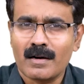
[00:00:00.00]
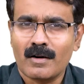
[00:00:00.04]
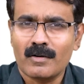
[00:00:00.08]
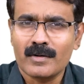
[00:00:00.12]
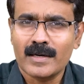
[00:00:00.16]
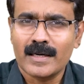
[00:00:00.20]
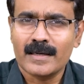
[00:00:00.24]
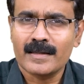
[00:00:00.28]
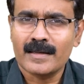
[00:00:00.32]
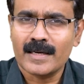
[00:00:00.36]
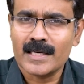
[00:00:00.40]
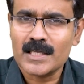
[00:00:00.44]
round
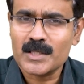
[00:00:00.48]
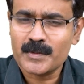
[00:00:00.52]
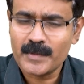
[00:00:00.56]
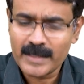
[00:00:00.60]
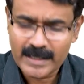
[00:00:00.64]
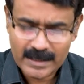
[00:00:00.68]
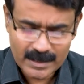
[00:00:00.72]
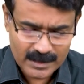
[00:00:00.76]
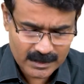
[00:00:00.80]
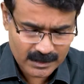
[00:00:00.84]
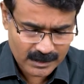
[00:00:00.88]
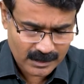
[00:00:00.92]
and that's why
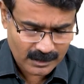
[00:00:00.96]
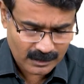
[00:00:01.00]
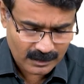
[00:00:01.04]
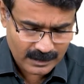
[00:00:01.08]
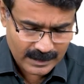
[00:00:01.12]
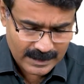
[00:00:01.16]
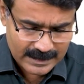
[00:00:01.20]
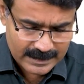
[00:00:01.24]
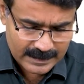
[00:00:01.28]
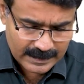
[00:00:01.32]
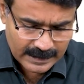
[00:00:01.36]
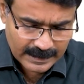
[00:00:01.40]
it is
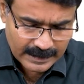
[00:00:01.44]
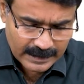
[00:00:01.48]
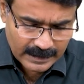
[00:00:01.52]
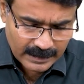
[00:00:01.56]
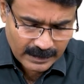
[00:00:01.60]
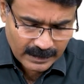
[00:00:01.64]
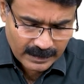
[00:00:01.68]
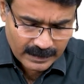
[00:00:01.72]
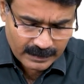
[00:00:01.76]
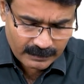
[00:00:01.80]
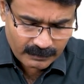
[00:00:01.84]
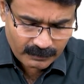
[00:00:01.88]
called as
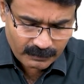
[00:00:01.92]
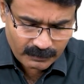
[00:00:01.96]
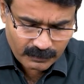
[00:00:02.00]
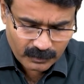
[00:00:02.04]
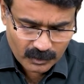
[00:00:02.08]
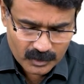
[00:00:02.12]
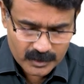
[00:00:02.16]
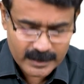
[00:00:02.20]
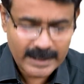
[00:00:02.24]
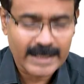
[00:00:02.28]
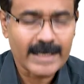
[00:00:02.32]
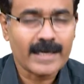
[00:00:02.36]

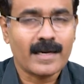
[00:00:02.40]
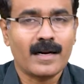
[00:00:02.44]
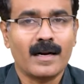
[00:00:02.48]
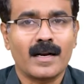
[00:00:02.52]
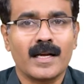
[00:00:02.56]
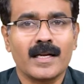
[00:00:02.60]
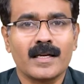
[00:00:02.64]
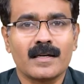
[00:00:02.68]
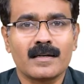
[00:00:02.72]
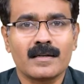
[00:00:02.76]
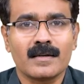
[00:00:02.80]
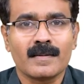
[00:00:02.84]

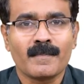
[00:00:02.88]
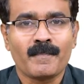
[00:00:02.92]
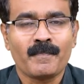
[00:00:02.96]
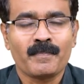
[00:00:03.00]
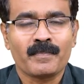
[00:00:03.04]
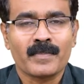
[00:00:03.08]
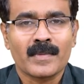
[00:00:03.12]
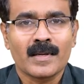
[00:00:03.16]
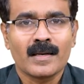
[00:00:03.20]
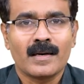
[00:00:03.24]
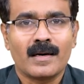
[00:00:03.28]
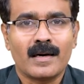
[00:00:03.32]
lymphocyte-like.
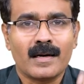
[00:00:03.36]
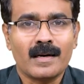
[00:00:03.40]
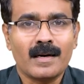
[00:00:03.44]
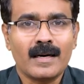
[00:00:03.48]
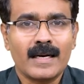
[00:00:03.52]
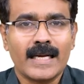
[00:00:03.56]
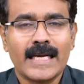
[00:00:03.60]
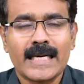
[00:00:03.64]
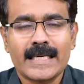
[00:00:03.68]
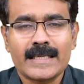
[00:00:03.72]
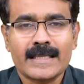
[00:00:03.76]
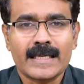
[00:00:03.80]

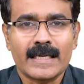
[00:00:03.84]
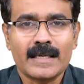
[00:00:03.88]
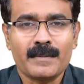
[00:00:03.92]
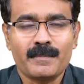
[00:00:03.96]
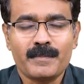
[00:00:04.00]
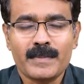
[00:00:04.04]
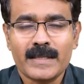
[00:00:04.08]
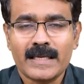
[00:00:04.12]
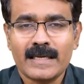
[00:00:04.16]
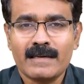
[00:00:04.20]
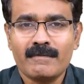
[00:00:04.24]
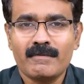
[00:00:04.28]
Unlike type
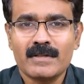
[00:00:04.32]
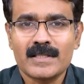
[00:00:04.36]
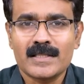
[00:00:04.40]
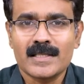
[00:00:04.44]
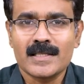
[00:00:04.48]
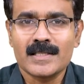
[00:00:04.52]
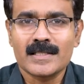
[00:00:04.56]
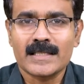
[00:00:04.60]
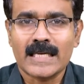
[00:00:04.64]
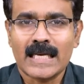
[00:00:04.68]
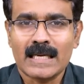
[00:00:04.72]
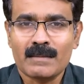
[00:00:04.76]
A, which
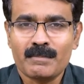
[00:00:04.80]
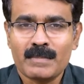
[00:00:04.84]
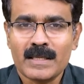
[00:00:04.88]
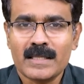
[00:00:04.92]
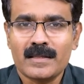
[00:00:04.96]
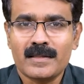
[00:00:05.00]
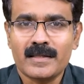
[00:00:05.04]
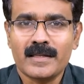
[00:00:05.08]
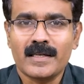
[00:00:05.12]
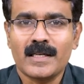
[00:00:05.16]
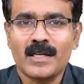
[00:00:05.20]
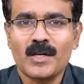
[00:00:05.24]
is
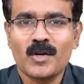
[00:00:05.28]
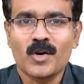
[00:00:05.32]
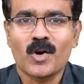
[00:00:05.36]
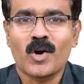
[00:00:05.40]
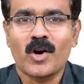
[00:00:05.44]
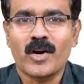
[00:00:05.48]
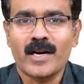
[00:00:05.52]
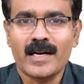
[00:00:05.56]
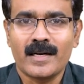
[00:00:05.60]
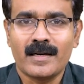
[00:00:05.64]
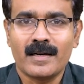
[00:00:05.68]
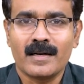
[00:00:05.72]

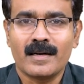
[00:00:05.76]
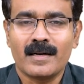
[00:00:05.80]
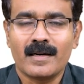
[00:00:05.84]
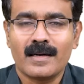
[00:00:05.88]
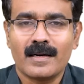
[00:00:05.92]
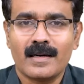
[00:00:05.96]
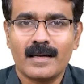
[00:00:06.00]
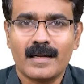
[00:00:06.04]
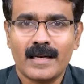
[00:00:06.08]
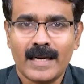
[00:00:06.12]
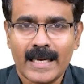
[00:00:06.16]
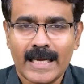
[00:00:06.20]

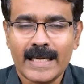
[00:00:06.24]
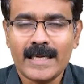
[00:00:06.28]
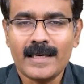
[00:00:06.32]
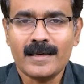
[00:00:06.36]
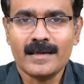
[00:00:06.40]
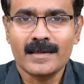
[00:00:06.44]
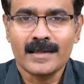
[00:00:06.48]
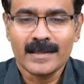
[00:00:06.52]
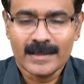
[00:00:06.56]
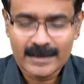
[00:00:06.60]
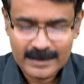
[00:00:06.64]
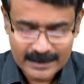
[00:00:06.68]

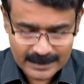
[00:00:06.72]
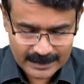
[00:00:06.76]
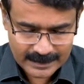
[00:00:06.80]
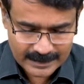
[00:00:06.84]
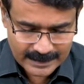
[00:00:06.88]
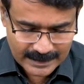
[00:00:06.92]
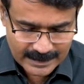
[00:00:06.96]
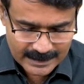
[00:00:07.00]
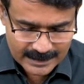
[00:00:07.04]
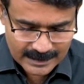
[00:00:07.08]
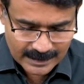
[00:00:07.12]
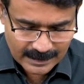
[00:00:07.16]
epithelioid-like,
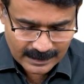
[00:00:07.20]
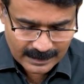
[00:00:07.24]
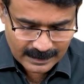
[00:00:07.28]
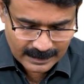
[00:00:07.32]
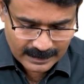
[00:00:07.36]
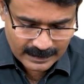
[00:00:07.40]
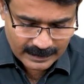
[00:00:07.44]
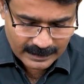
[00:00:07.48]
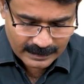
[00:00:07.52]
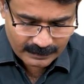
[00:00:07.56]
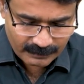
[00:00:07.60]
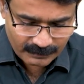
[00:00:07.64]
these are
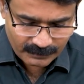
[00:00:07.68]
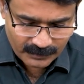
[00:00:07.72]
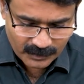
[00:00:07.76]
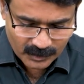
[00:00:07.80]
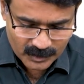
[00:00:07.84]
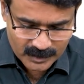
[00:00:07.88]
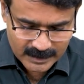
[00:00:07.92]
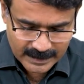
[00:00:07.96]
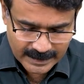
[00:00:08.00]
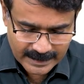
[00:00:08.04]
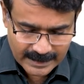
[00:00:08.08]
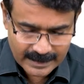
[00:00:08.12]

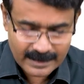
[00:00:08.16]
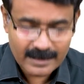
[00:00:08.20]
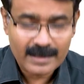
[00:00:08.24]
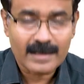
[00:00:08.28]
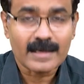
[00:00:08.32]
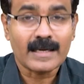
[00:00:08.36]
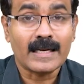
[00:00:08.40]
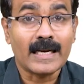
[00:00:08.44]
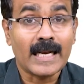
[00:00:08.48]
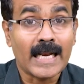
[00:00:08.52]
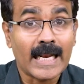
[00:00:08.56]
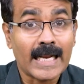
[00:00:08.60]

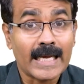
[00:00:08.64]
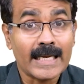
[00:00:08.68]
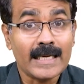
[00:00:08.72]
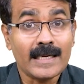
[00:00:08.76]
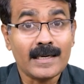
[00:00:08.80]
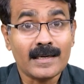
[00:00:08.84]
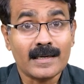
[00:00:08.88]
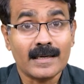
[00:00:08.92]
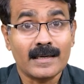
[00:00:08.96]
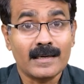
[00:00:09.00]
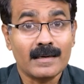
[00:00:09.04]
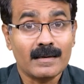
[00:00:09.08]

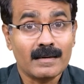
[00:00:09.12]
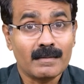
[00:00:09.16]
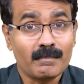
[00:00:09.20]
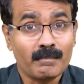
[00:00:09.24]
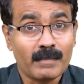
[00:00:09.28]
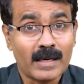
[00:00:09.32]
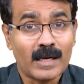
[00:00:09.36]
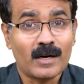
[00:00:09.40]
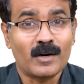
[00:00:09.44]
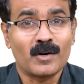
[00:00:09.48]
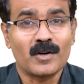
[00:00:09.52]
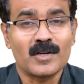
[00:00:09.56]
lymphocyte-like
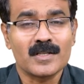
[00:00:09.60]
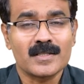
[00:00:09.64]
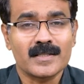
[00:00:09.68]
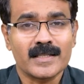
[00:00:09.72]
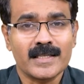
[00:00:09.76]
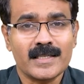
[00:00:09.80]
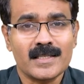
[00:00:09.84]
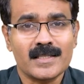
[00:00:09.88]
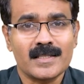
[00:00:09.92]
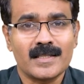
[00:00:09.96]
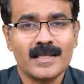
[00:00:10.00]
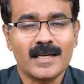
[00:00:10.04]

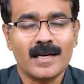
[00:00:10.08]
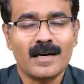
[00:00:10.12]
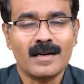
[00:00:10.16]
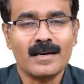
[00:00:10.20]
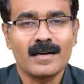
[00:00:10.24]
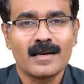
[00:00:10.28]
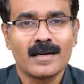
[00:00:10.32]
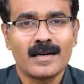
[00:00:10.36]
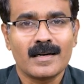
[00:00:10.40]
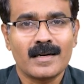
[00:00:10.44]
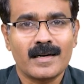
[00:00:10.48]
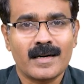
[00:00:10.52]
melanocytes. They
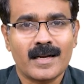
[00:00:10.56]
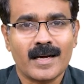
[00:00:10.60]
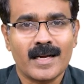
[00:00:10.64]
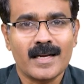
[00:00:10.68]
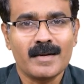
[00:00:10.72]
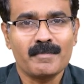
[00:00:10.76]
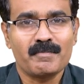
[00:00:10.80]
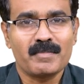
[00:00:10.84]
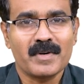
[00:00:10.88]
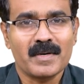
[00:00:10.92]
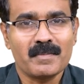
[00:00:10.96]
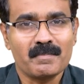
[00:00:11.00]
are
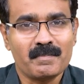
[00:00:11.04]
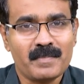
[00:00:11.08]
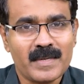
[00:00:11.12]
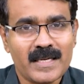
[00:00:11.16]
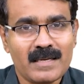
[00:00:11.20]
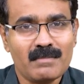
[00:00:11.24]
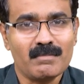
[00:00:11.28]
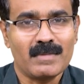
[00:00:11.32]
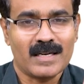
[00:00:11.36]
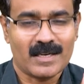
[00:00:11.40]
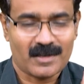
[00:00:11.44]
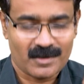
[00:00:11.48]
type
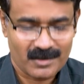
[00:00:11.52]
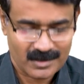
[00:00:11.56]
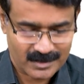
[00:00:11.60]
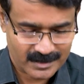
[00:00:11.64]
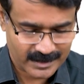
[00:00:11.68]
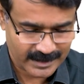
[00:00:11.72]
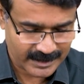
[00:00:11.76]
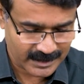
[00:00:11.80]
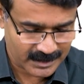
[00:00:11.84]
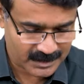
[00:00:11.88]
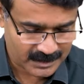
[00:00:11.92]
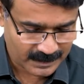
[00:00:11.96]
B
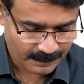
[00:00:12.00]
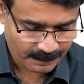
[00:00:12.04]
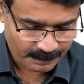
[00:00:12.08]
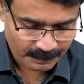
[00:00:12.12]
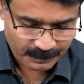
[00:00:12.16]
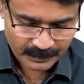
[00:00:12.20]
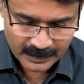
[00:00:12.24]
melanocytes.